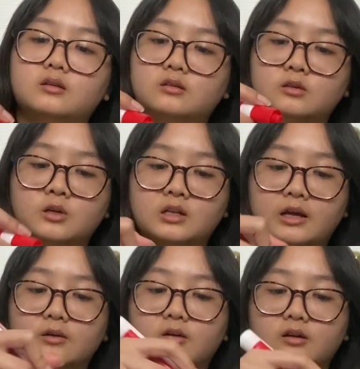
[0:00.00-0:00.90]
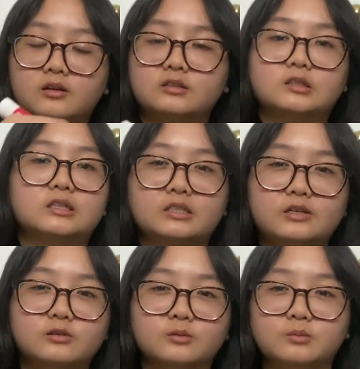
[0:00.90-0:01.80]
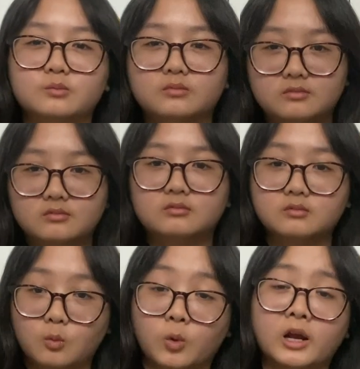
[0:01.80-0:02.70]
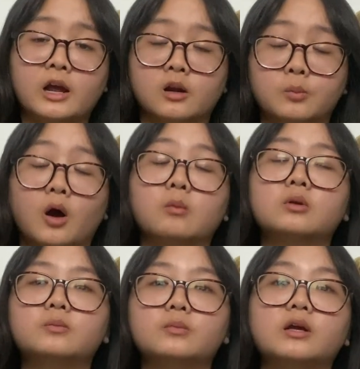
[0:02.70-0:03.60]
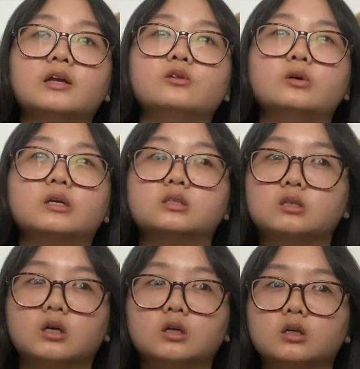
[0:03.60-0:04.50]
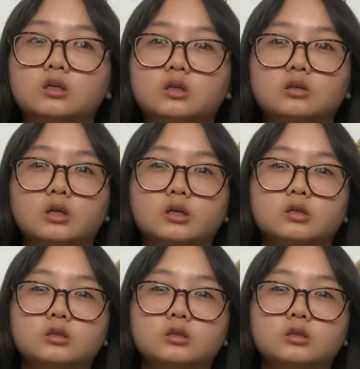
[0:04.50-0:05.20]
you can like, so let's say you're working on a problem and you get stuck and you're like,